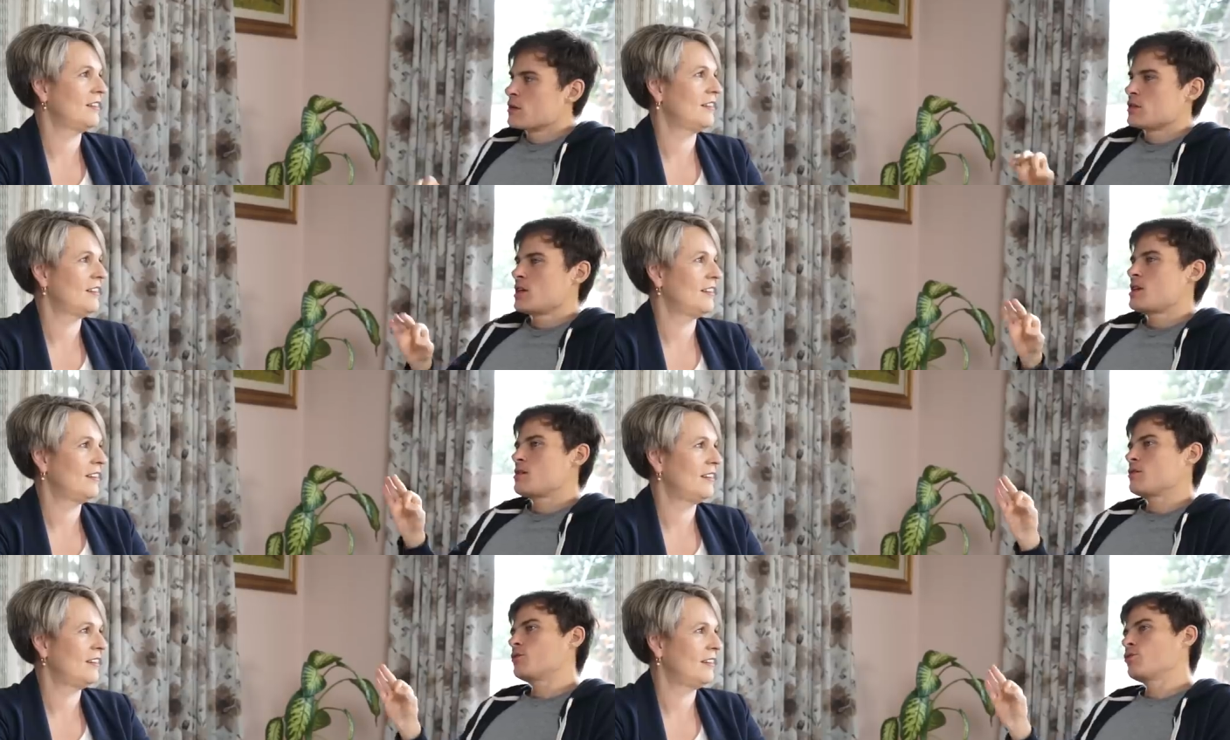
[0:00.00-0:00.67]

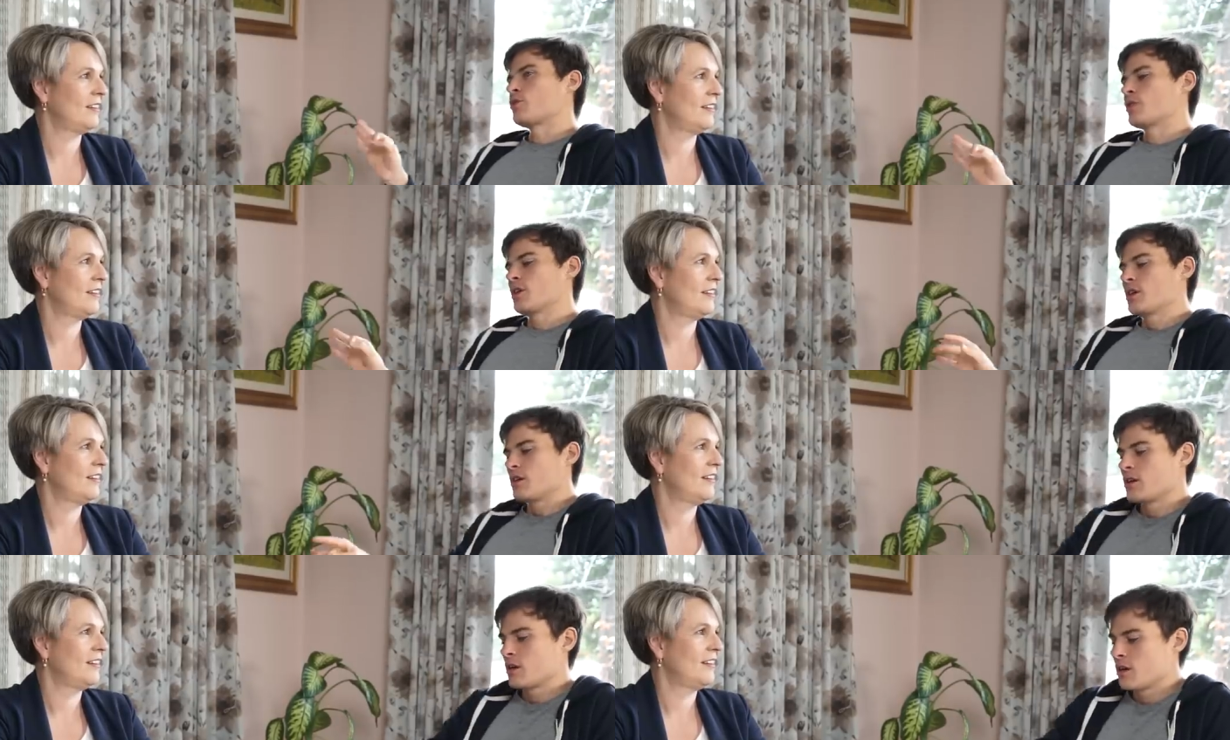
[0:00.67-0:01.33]
Speaker 1: See, look,
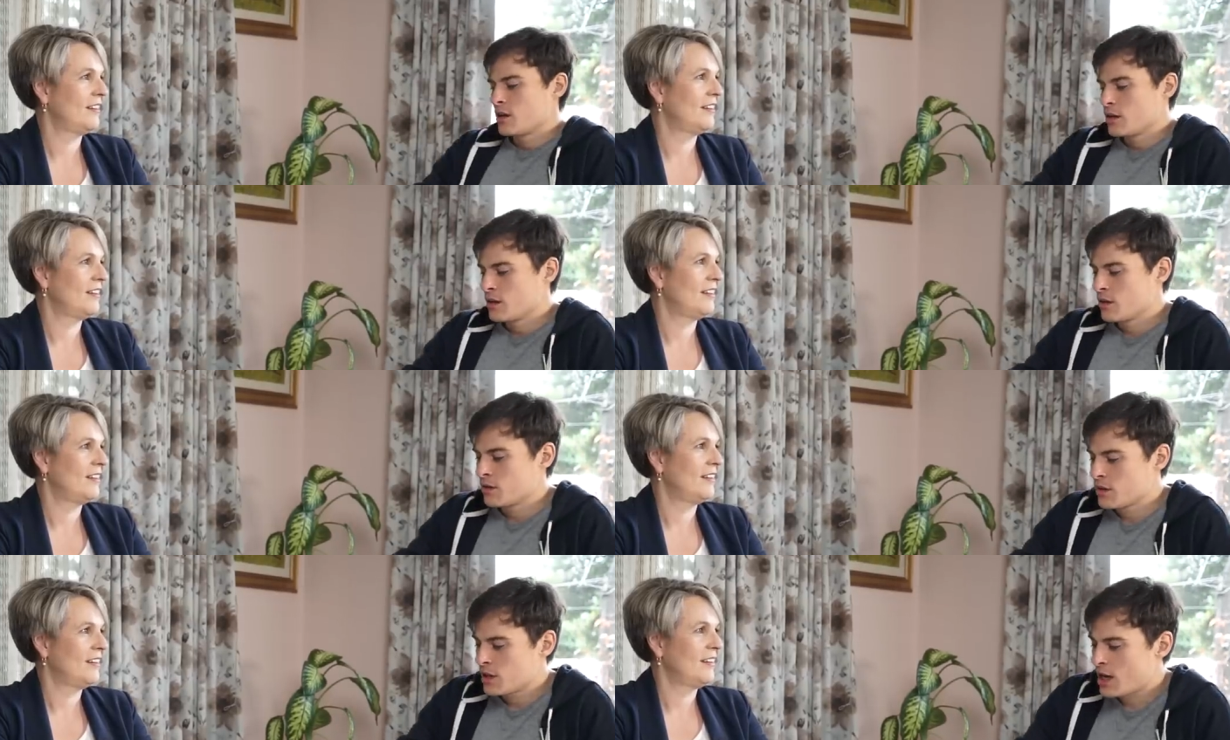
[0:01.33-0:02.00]

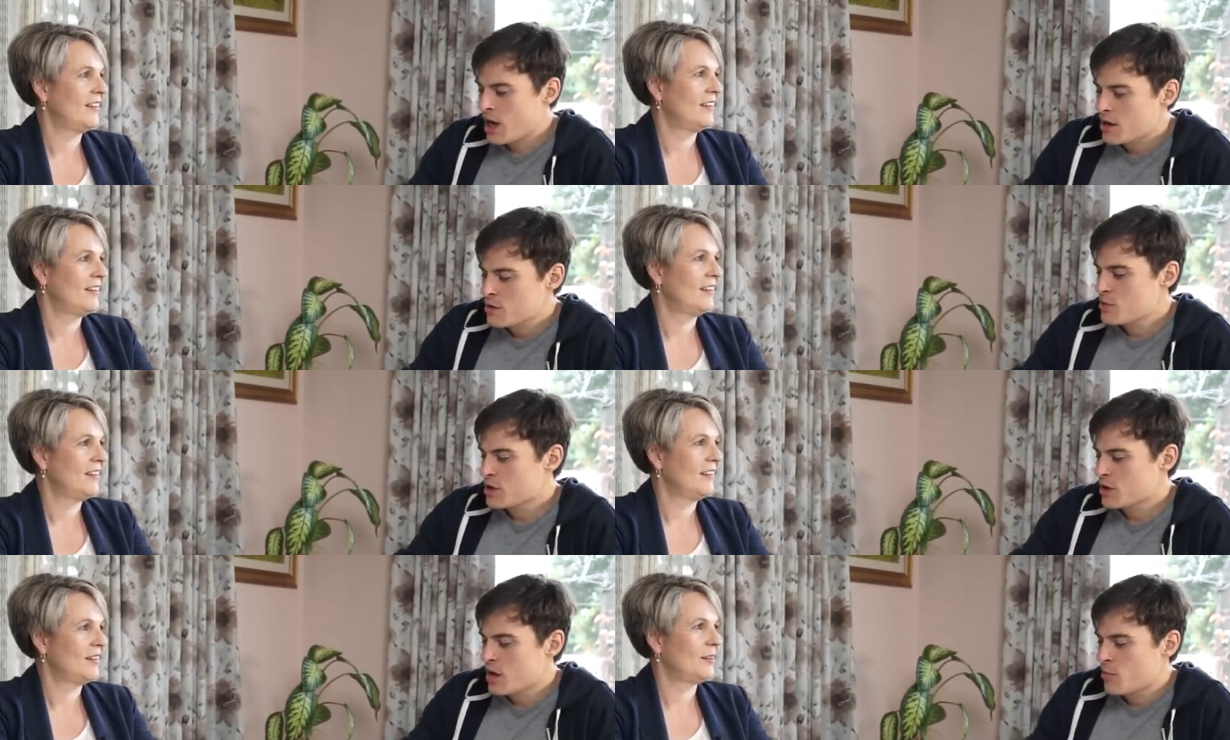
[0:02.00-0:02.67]
the, the
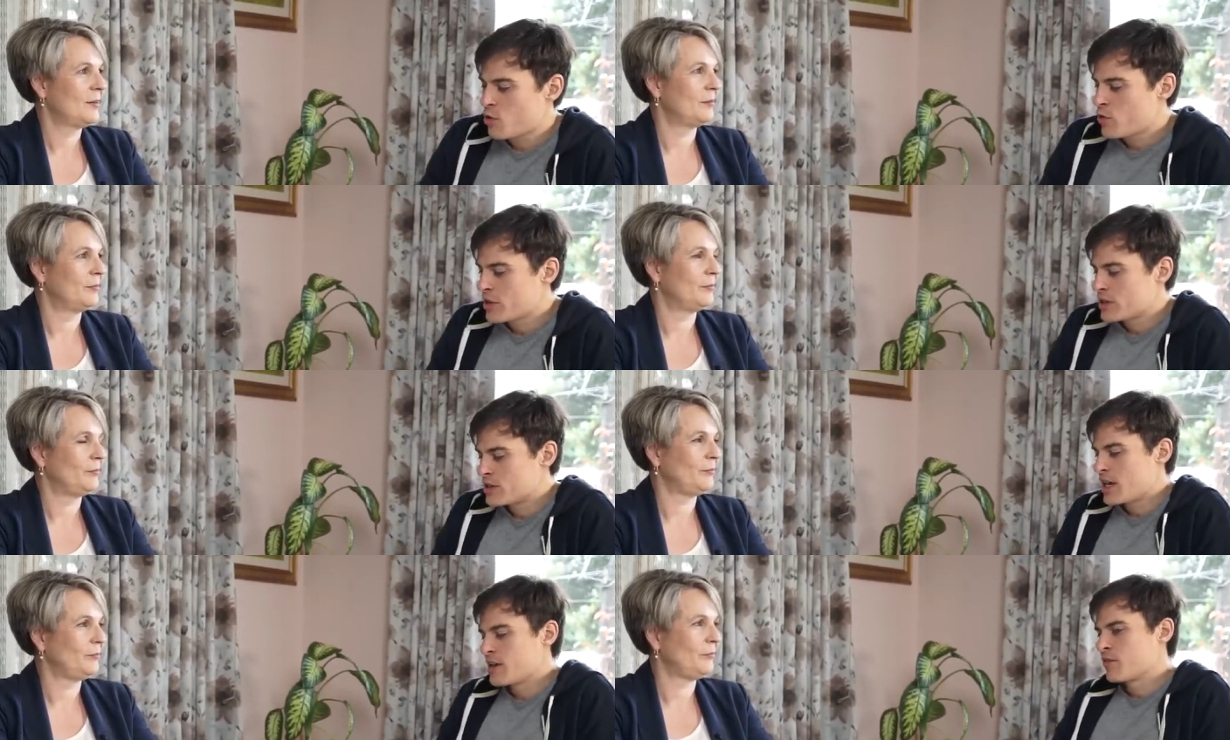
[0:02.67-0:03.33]
argument that I'm
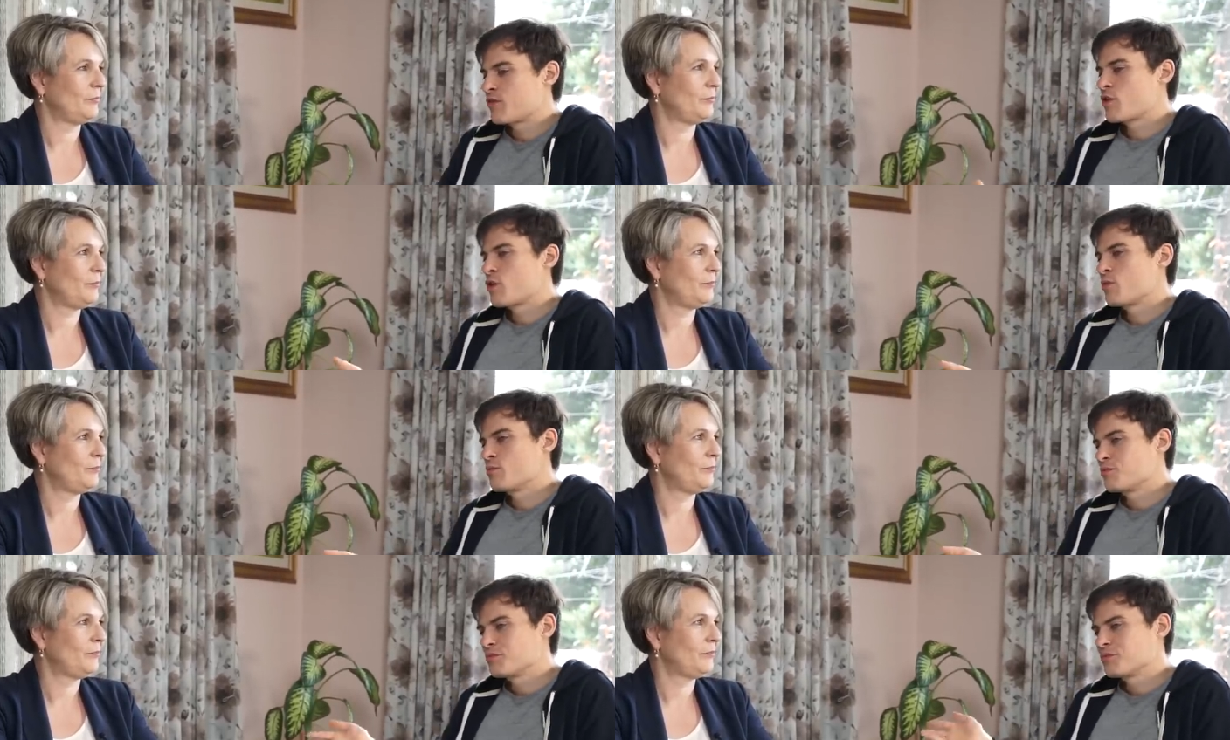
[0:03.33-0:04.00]
always seeing
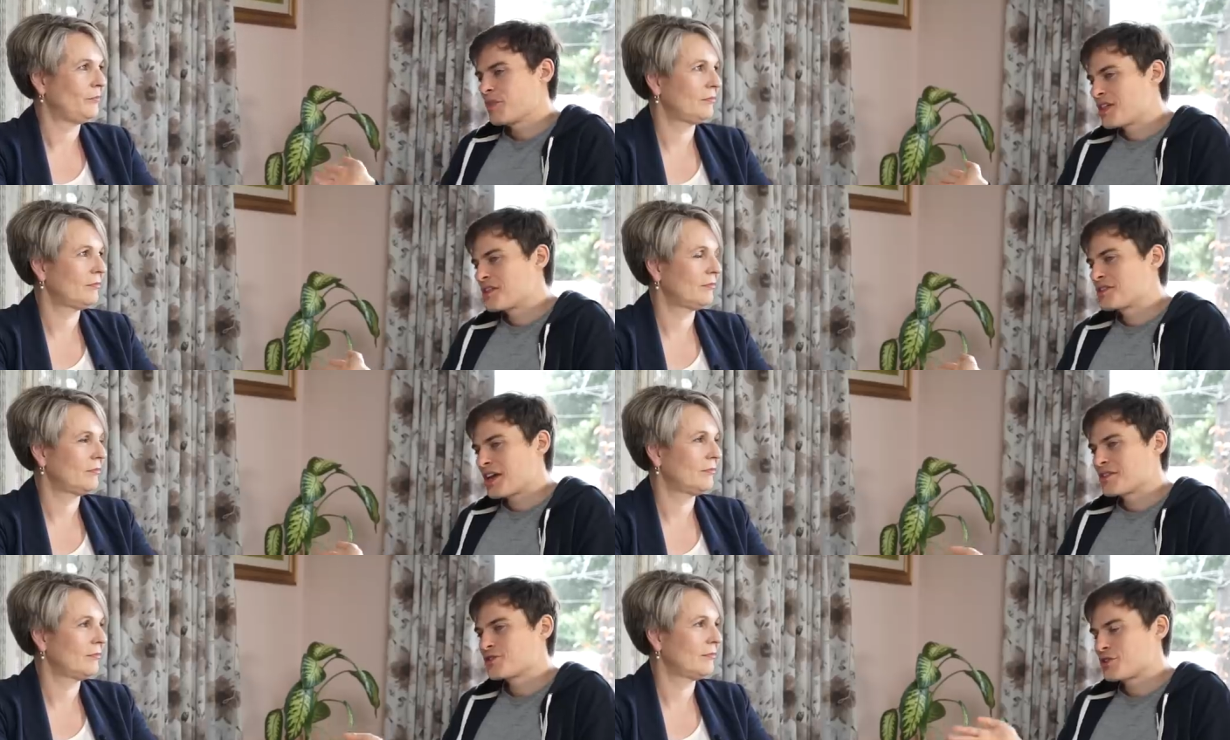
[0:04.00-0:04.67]
from think
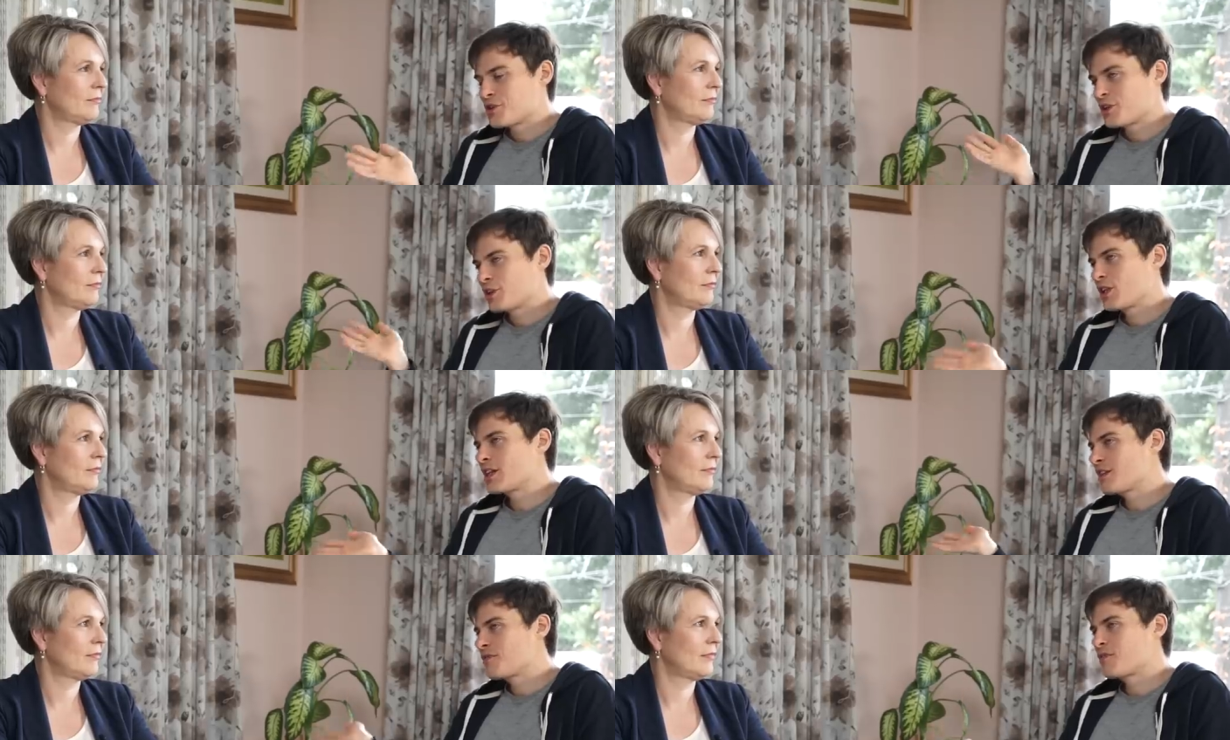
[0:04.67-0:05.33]
tanks that are
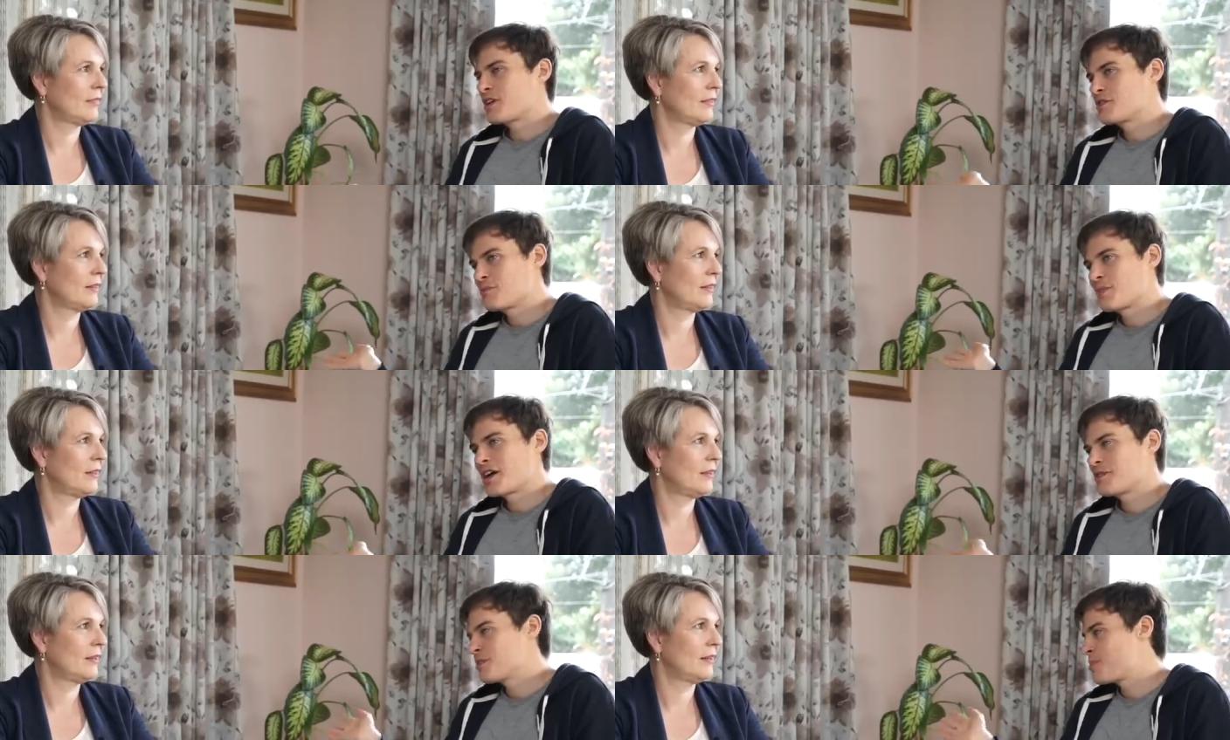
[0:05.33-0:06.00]
clearly funded
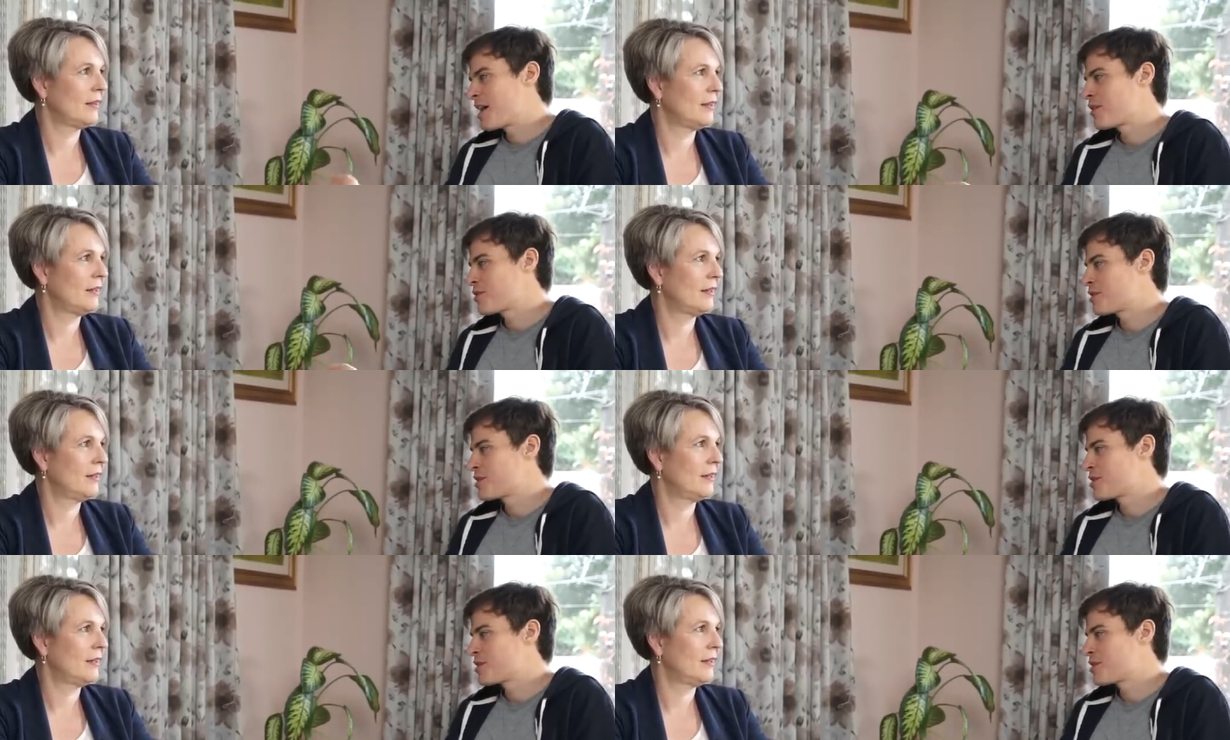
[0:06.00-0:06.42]
by tobacco